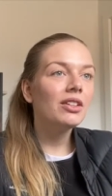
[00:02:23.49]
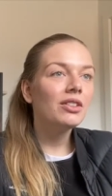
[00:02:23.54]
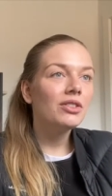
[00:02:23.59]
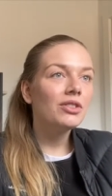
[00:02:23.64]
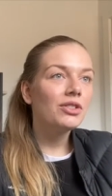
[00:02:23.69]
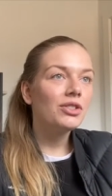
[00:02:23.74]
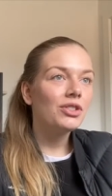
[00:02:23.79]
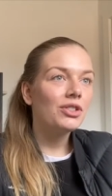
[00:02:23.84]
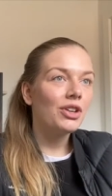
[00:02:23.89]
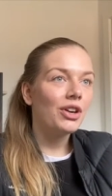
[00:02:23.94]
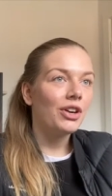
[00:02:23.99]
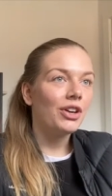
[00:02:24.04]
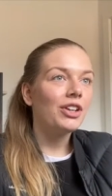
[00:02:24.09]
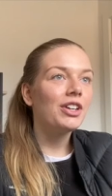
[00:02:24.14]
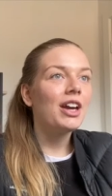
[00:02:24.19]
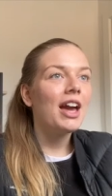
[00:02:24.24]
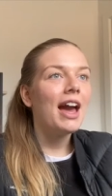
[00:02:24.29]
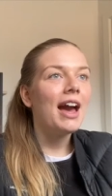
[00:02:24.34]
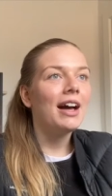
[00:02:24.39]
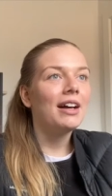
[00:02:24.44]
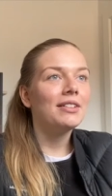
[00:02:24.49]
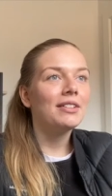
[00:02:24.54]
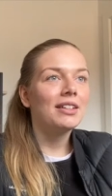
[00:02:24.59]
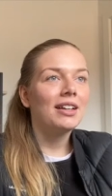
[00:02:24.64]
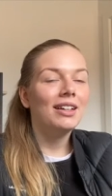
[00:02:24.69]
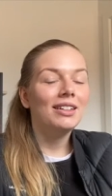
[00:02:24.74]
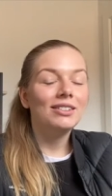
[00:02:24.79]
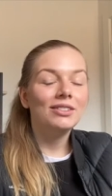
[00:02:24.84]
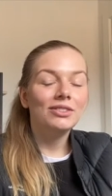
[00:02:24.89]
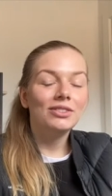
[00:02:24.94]
So ours
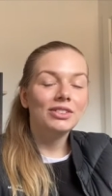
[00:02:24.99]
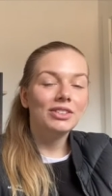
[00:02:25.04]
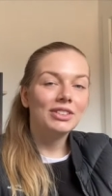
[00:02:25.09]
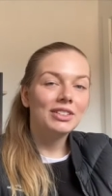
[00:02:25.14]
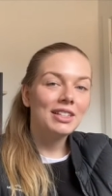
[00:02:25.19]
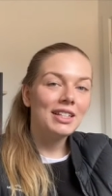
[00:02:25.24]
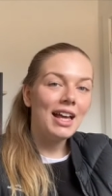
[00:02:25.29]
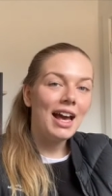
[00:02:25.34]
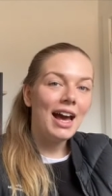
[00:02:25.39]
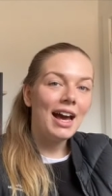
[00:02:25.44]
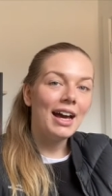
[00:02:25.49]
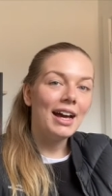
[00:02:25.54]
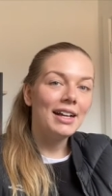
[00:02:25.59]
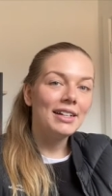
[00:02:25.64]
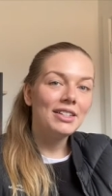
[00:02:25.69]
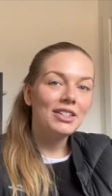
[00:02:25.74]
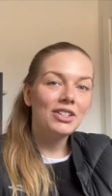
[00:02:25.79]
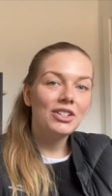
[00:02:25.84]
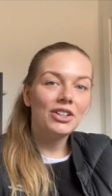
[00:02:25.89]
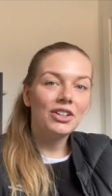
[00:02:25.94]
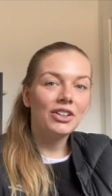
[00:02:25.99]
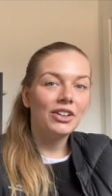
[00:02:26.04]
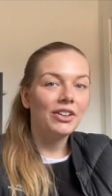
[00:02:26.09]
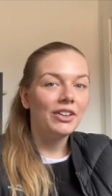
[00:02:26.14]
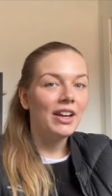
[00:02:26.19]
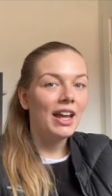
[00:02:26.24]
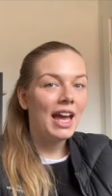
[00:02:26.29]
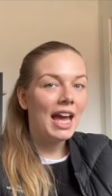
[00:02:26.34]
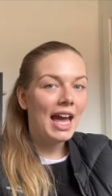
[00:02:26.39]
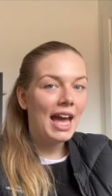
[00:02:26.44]
kind of looks at stock on
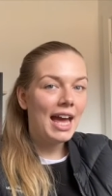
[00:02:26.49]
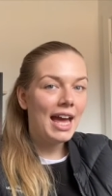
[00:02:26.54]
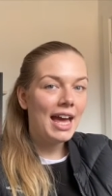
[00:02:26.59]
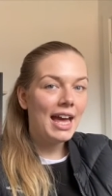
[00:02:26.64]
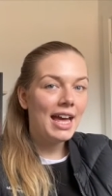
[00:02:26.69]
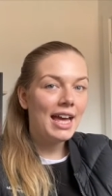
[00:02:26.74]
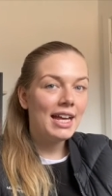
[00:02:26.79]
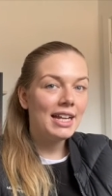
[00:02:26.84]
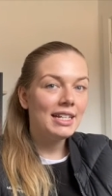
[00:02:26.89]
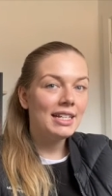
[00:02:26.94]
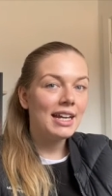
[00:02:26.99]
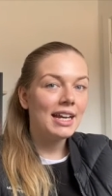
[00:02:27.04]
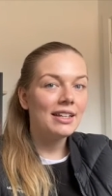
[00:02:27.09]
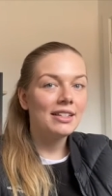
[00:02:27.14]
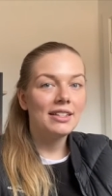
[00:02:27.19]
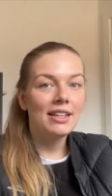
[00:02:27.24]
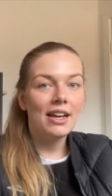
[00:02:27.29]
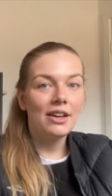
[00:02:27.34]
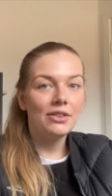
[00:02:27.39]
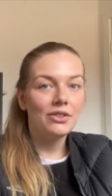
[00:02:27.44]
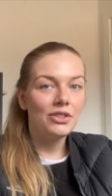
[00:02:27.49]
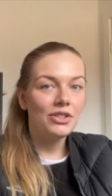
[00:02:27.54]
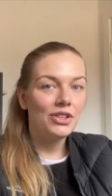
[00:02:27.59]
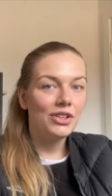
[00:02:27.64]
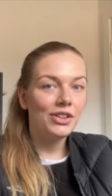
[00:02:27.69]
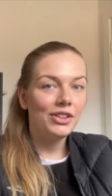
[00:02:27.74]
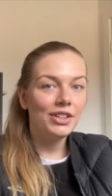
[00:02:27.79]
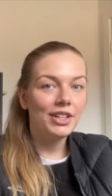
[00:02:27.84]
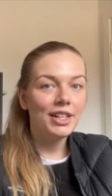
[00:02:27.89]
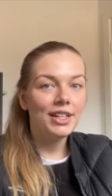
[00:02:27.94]
hand, our sales
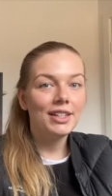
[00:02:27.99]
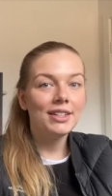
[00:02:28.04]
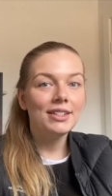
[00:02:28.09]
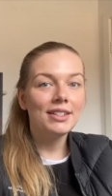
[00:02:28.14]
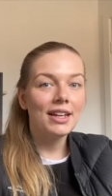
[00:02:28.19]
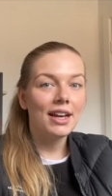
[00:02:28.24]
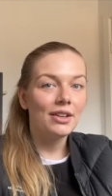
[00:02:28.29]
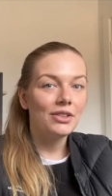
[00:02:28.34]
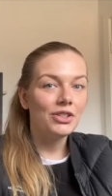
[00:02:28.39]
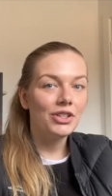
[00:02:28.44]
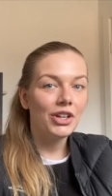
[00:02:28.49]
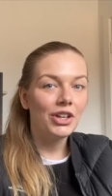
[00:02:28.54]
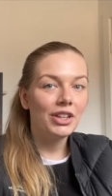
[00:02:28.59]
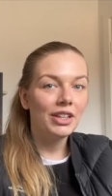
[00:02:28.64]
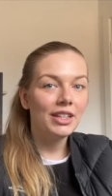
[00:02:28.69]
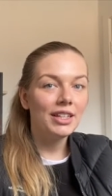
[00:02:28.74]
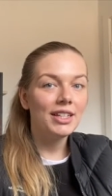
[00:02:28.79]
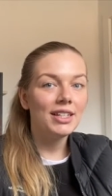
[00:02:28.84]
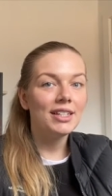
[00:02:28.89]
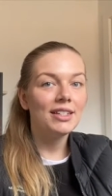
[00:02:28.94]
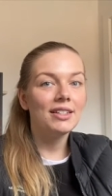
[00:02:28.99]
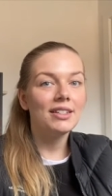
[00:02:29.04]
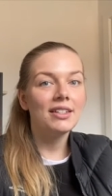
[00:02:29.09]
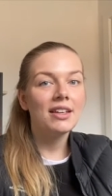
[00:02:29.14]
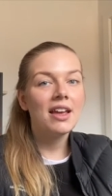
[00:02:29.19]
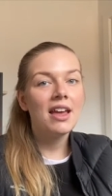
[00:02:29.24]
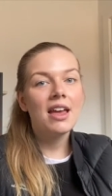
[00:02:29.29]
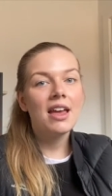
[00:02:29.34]
units, our dollars,